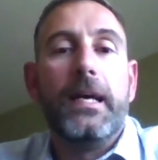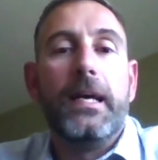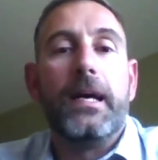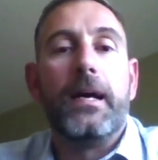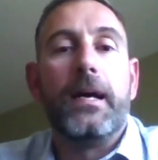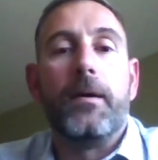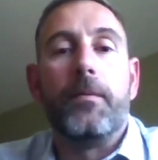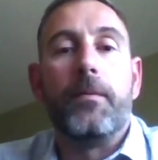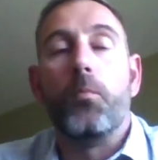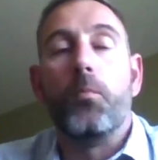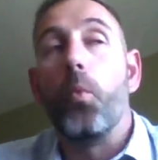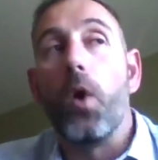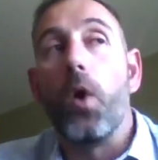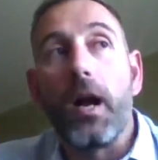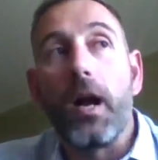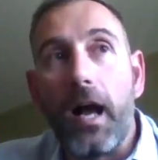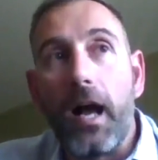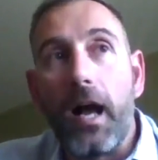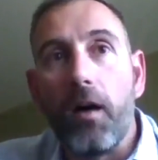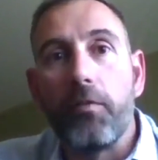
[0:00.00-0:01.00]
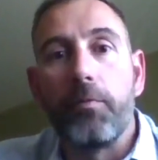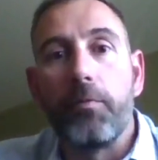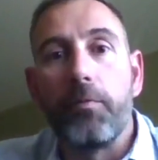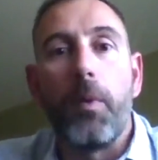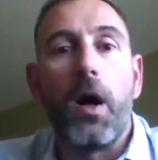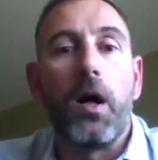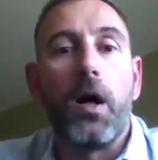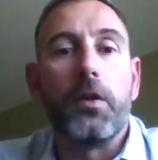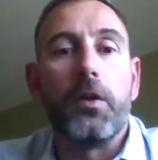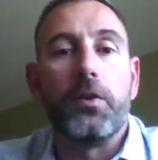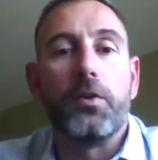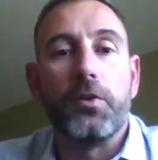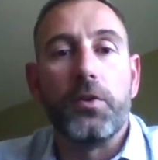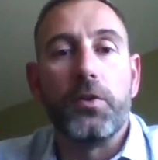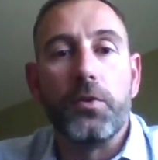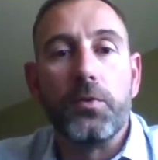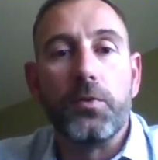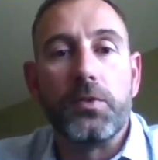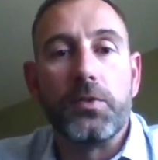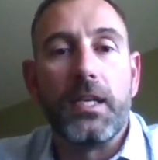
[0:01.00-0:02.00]
what golf ball you're
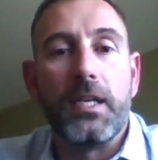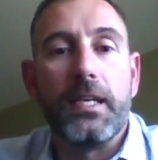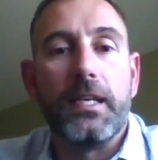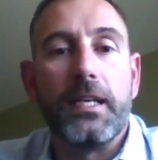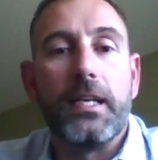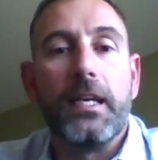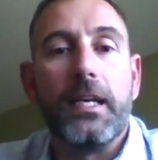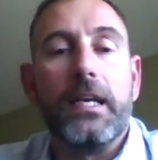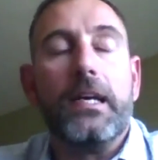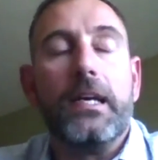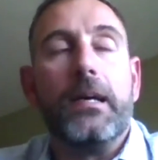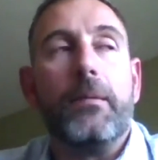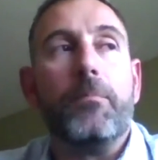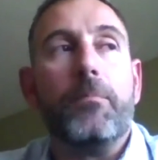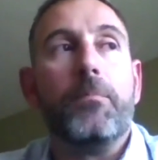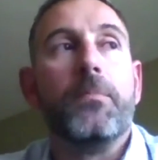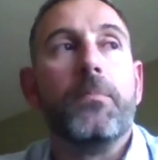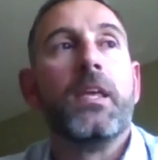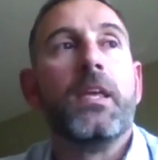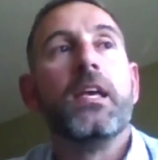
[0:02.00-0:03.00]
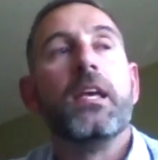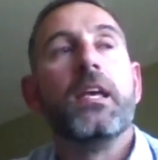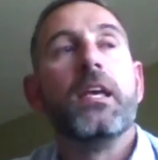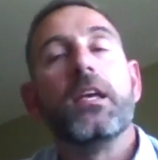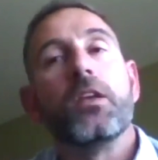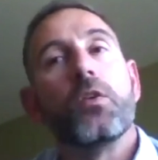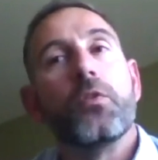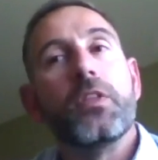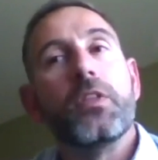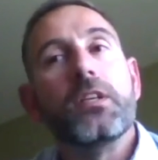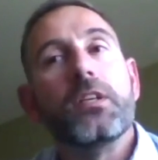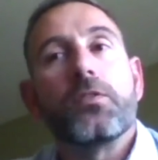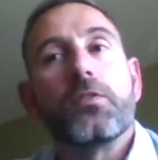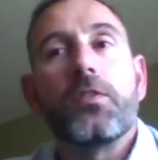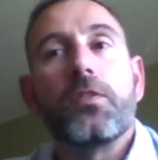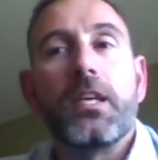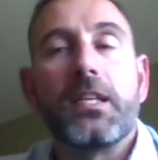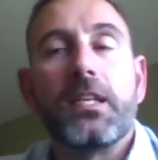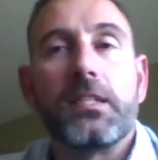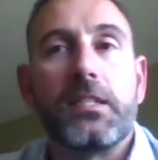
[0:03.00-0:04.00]
using. You know, these are
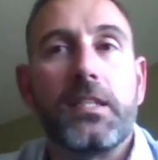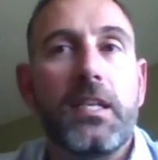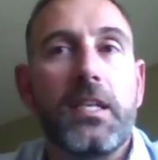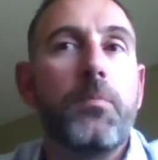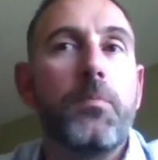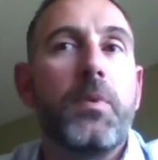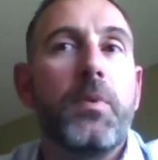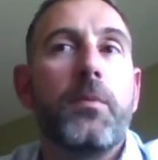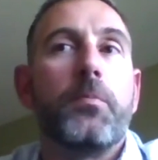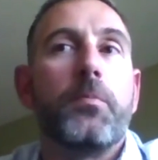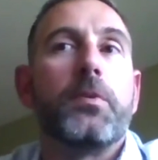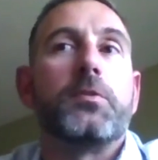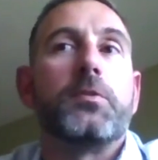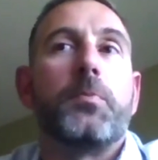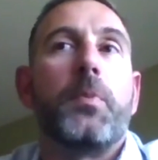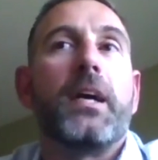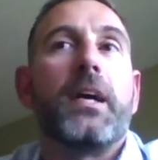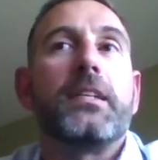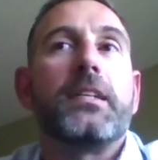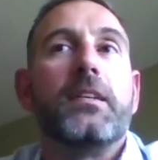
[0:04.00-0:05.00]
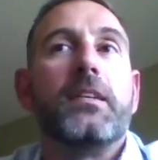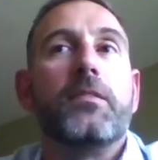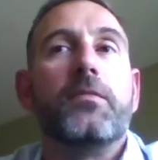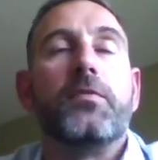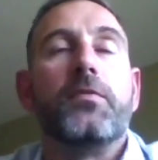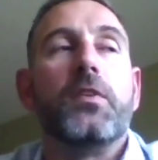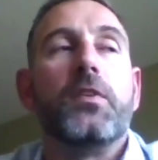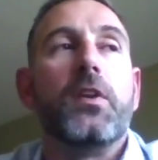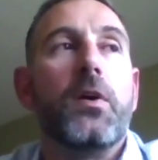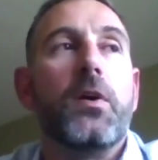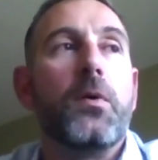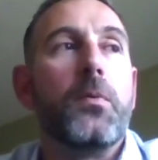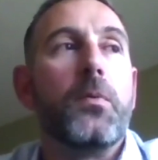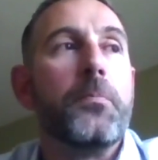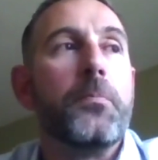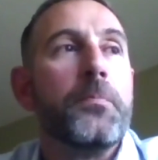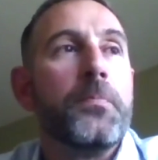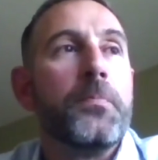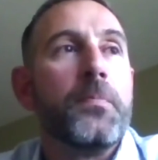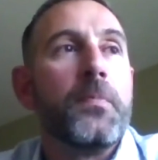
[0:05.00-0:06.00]
things to keep it in perspective. You know,
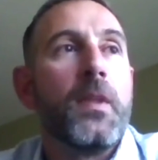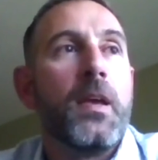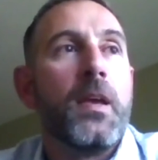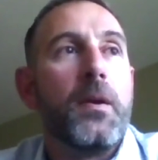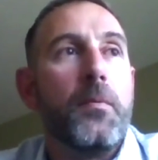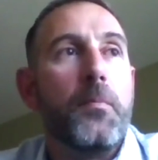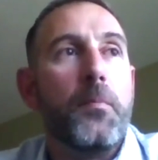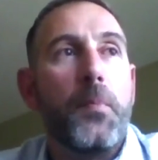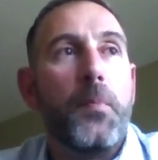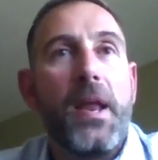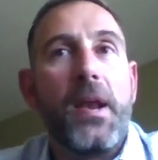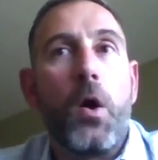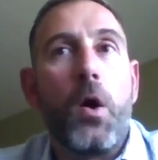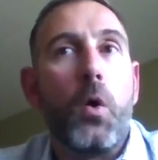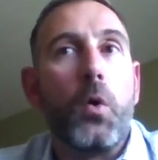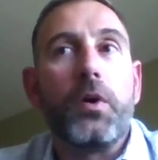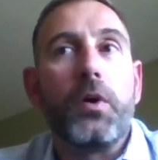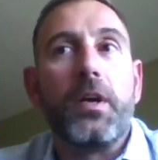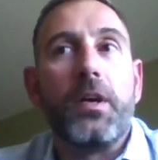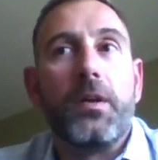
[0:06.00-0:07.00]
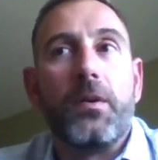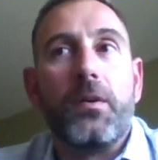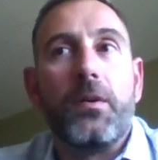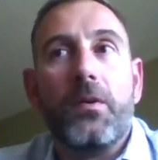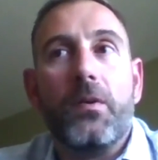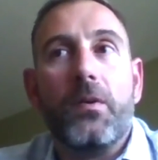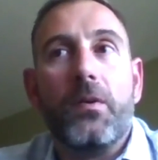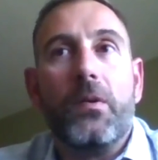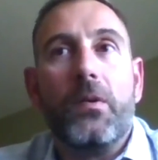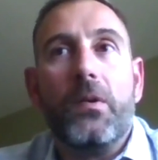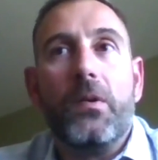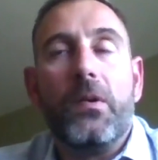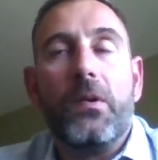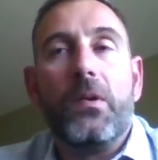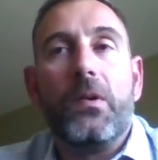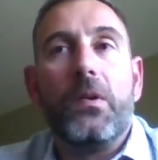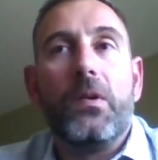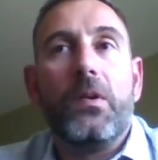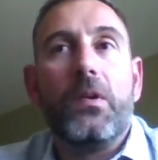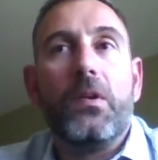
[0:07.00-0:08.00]
Ben Hogan
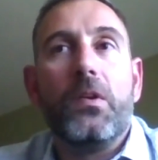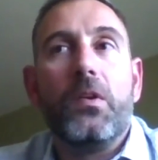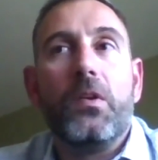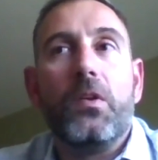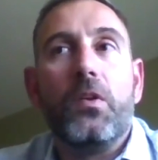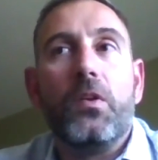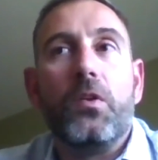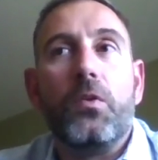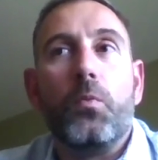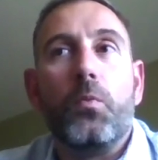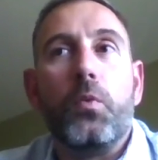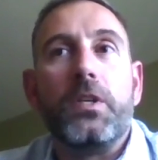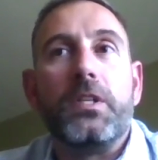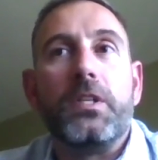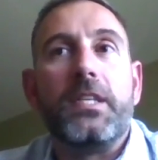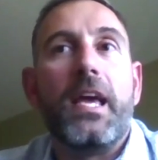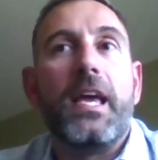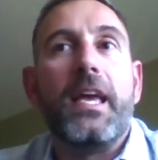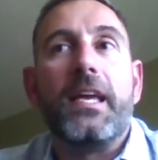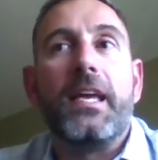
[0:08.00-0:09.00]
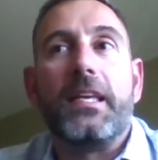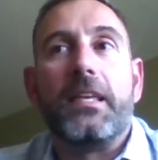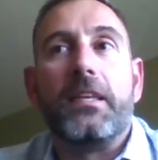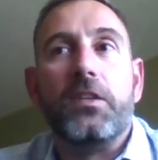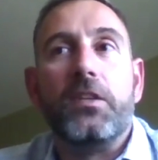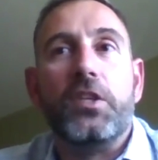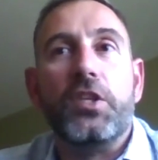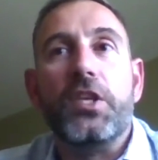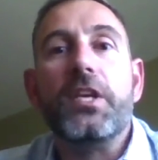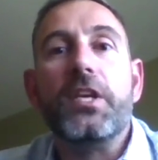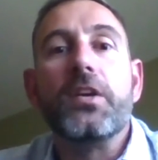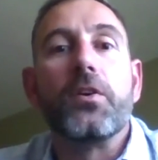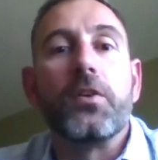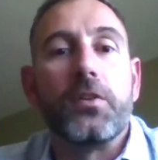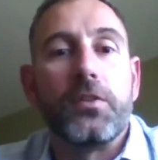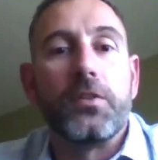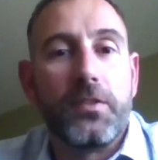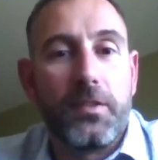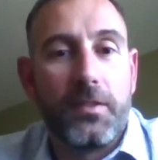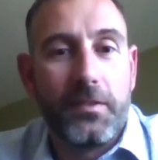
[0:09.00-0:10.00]
would take
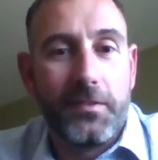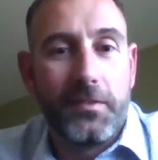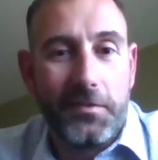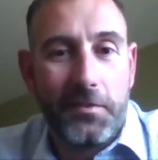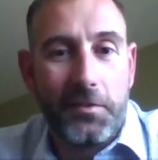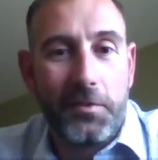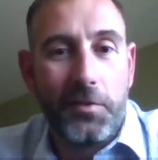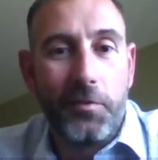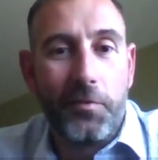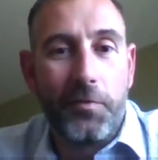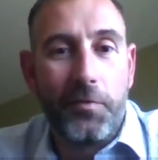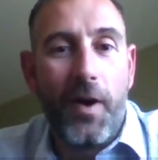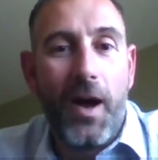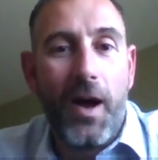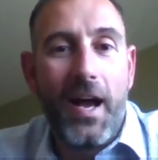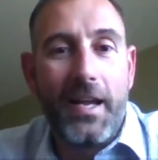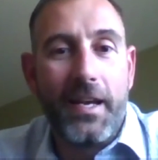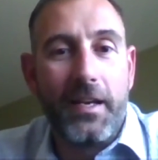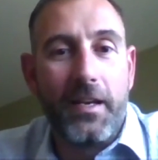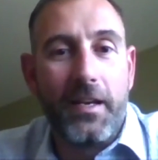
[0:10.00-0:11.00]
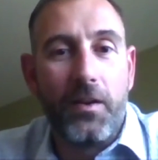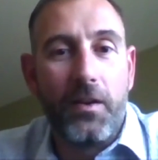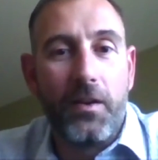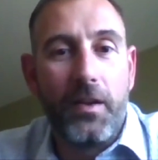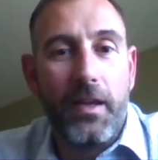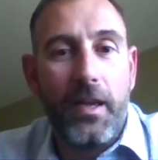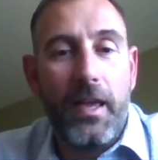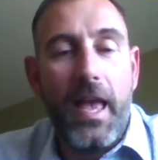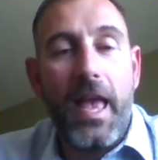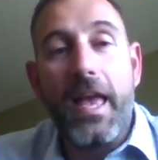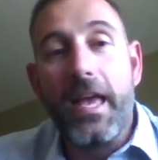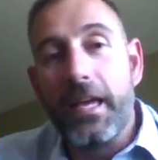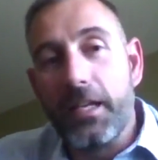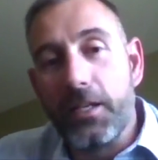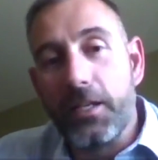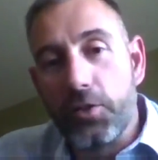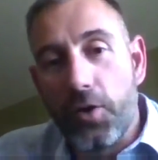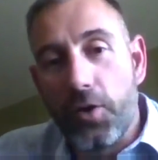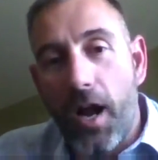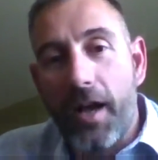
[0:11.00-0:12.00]
years to find
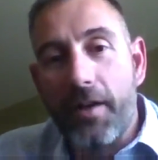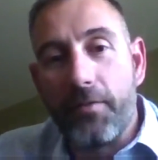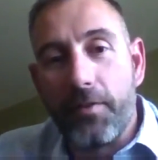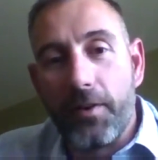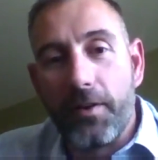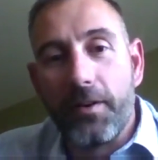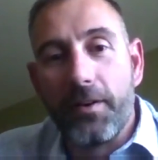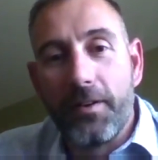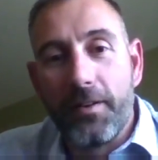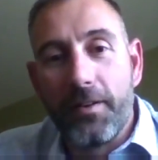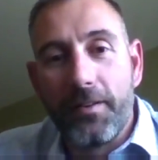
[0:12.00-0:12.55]
a driver